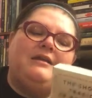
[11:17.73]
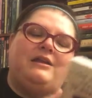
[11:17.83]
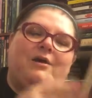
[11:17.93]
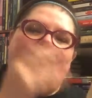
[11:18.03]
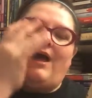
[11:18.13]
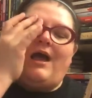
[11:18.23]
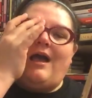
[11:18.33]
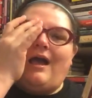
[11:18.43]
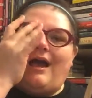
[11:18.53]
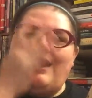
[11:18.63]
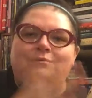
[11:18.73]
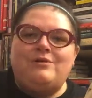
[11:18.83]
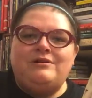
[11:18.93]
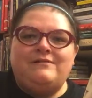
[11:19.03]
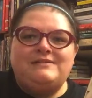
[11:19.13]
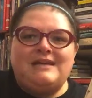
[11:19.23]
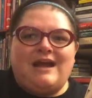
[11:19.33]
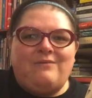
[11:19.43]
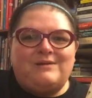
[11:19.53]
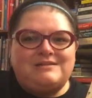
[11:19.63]
You know, I wouldn't have said
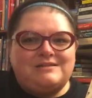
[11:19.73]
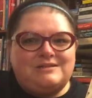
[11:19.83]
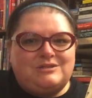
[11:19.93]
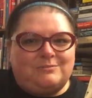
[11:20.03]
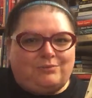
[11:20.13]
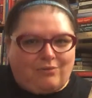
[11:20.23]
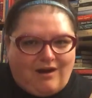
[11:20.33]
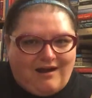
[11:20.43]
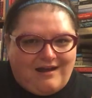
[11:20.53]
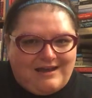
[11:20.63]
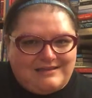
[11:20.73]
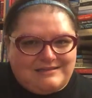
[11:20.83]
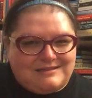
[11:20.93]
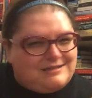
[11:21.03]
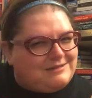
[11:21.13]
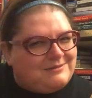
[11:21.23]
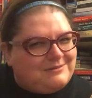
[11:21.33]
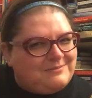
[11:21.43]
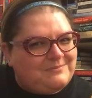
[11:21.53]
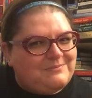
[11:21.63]
I wasn't surprised.
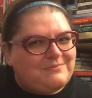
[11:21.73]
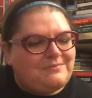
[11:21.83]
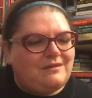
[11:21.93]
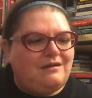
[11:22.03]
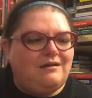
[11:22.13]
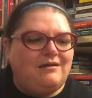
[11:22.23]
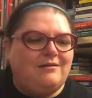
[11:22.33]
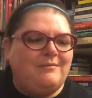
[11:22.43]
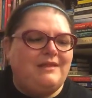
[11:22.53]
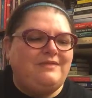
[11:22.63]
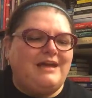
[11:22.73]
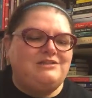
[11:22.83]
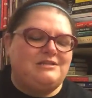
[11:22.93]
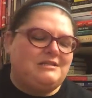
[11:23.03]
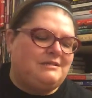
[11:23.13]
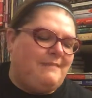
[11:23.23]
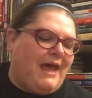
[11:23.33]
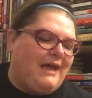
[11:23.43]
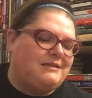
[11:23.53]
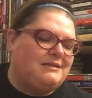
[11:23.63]
That just
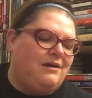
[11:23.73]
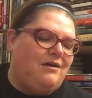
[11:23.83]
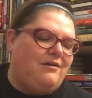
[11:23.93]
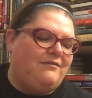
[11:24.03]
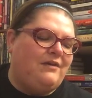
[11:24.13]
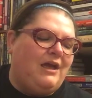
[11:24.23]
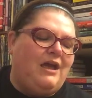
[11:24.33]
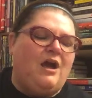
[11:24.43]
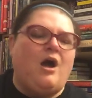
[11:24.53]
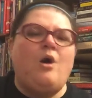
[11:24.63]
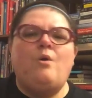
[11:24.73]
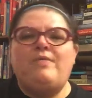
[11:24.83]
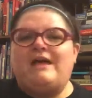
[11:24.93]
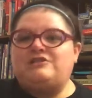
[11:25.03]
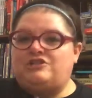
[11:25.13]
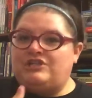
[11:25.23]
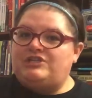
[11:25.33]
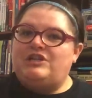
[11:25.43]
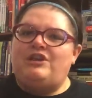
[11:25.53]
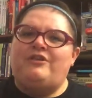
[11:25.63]
smacks of, oh, that's
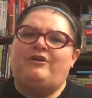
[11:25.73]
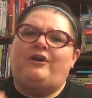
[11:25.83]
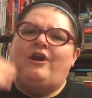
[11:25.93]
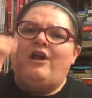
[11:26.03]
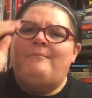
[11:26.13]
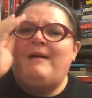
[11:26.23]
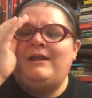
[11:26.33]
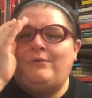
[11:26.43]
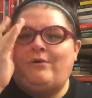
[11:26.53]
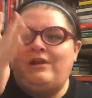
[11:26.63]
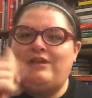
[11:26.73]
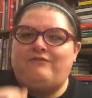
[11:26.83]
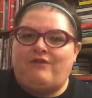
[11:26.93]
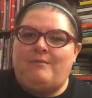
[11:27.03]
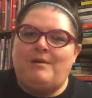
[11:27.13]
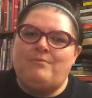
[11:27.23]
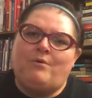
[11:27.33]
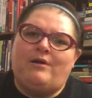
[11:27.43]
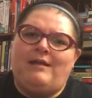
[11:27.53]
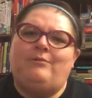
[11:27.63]
just another minority from a
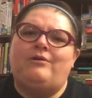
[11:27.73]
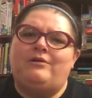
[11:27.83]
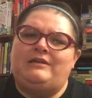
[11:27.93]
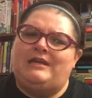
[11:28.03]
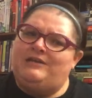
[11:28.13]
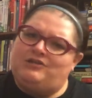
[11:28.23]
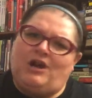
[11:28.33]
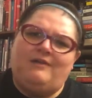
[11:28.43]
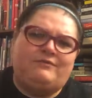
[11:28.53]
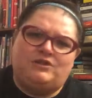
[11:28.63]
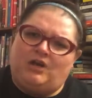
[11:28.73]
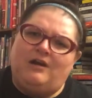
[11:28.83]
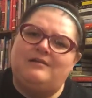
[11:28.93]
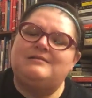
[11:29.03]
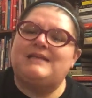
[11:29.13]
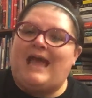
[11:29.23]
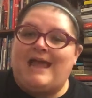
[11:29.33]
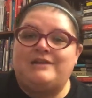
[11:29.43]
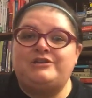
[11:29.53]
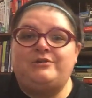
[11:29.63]
poor neighborhood getting shot for drugs
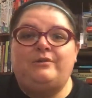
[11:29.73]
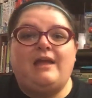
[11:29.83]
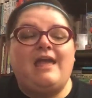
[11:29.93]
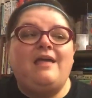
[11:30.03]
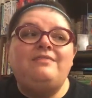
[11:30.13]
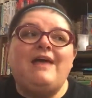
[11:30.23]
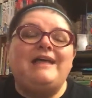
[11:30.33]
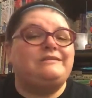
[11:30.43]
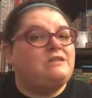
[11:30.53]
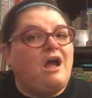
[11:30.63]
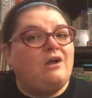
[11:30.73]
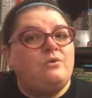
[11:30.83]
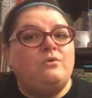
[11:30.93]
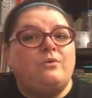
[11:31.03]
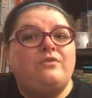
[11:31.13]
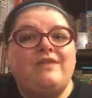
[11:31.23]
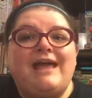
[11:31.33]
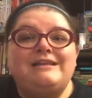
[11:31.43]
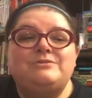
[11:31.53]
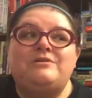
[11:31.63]
attitude. And that's not cool.
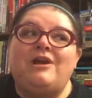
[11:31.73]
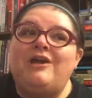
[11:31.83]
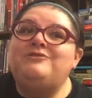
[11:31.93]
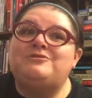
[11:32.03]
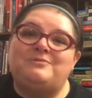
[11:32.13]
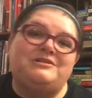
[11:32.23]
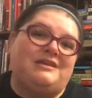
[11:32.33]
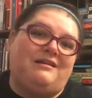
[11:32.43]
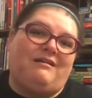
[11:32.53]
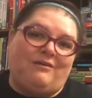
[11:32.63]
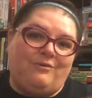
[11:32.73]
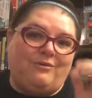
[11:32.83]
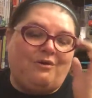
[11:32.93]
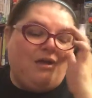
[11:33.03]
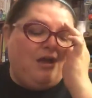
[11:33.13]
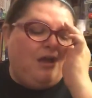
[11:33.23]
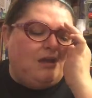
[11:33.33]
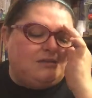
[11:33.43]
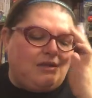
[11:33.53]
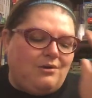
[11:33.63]
That is 100% not cool.
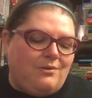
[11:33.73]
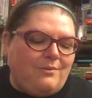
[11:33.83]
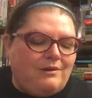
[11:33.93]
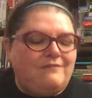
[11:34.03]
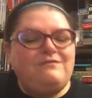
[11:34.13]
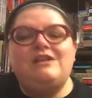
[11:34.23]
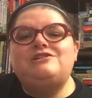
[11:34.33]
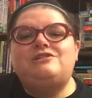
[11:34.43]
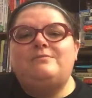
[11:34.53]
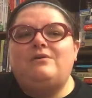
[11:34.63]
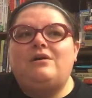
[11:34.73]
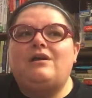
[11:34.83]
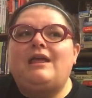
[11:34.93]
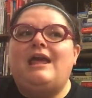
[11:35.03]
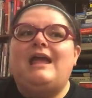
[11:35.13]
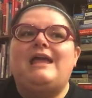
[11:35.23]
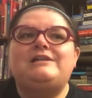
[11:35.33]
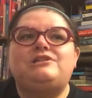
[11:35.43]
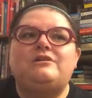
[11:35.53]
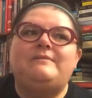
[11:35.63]
So when I finished the book,
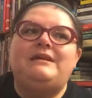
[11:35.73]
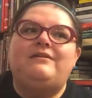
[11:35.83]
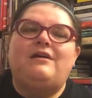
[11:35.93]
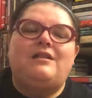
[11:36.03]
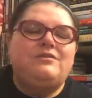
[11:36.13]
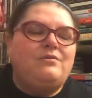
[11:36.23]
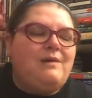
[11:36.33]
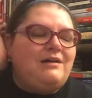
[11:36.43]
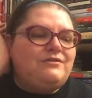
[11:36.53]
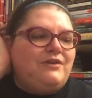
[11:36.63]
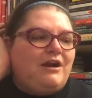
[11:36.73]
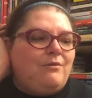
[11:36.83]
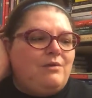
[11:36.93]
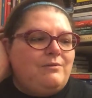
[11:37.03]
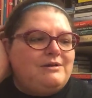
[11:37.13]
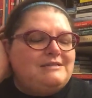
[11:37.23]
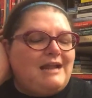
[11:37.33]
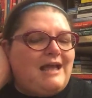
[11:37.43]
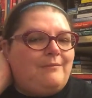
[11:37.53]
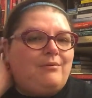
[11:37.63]
it took me a little while to figure out what it was that
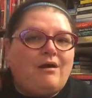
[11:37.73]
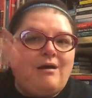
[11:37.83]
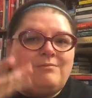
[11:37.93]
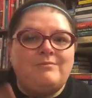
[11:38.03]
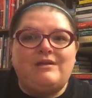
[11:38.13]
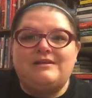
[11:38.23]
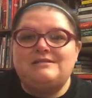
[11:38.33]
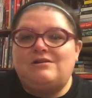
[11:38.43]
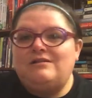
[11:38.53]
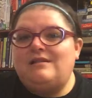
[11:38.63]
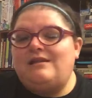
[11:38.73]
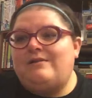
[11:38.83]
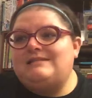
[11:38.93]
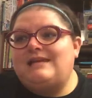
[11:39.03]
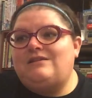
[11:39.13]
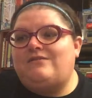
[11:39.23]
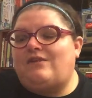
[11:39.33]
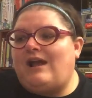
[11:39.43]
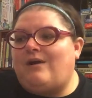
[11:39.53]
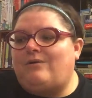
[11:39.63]
I had a problem with. I sat there for
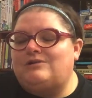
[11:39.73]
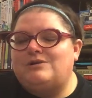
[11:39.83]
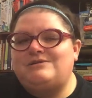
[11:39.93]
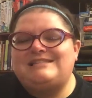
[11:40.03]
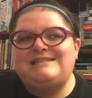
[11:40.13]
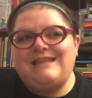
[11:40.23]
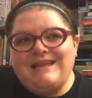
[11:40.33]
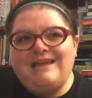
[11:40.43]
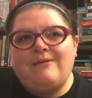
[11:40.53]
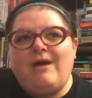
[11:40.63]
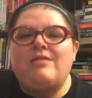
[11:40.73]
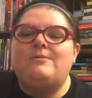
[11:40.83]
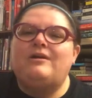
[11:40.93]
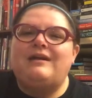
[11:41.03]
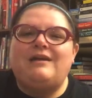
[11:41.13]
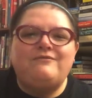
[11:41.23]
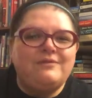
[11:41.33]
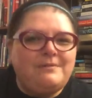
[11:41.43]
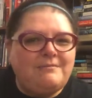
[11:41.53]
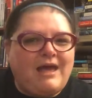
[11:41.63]
an hour or so just thinking about the book and kind of
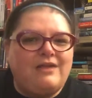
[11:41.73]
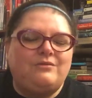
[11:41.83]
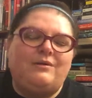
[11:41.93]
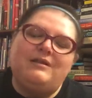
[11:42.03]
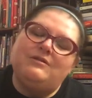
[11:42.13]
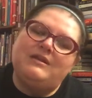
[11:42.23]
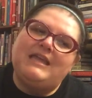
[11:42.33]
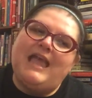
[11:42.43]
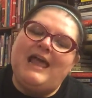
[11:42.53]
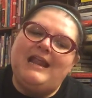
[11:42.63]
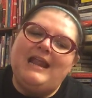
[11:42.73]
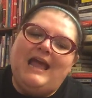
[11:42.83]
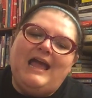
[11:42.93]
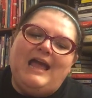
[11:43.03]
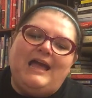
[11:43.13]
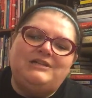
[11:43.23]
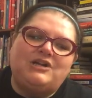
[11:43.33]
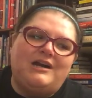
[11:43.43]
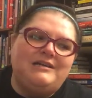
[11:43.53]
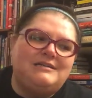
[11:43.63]
flipping back through it and looking at it and
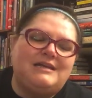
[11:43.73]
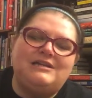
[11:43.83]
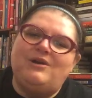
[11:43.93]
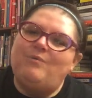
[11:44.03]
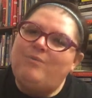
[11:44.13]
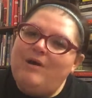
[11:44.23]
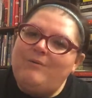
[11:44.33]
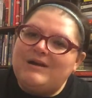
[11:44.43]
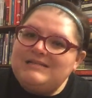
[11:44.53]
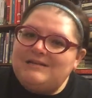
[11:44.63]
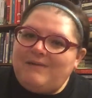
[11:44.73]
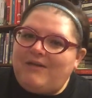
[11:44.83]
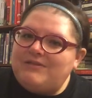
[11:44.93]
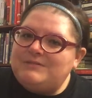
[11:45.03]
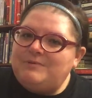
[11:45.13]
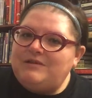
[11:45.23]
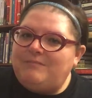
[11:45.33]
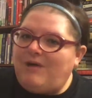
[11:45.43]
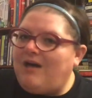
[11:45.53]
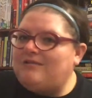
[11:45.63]
trying to decide, you know, what was it about this book
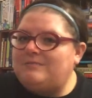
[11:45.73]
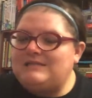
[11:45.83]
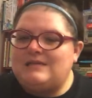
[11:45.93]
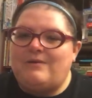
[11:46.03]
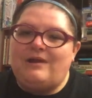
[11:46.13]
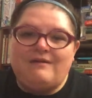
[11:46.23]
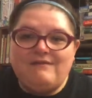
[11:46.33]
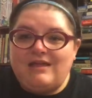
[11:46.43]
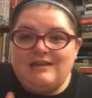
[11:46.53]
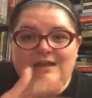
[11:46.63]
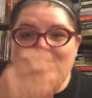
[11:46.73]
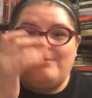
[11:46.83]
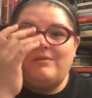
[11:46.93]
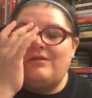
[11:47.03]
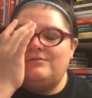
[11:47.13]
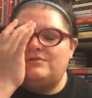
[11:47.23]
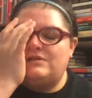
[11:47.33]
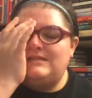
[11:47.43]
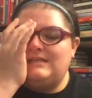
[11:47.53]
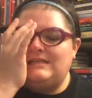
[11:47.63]
that bothered me so? And I finally came up with all those
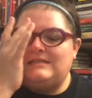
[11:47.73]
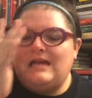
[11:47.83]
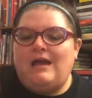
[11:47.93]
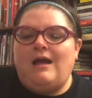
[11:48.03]
reasons.